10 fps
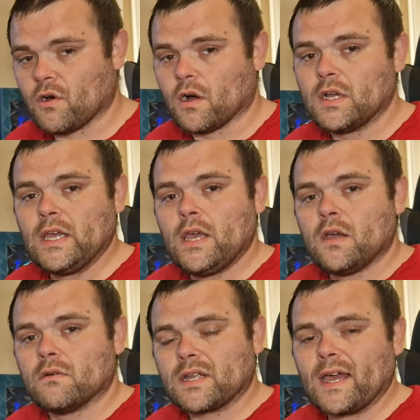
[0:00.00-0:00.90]
So,
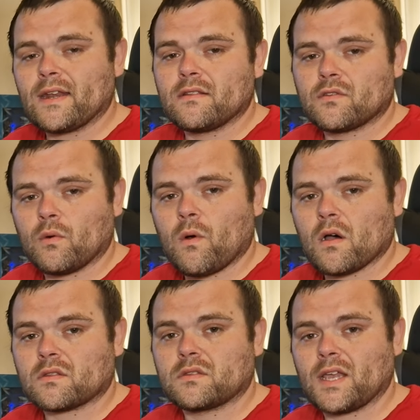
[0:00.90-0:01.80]
we'll get into
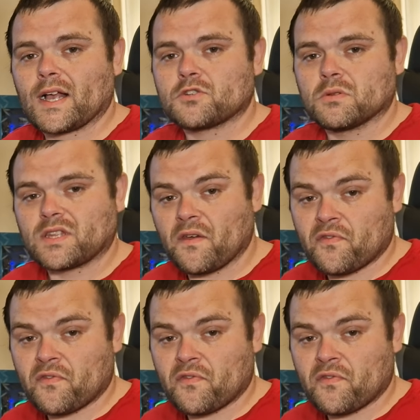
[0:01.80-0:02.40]
what the actual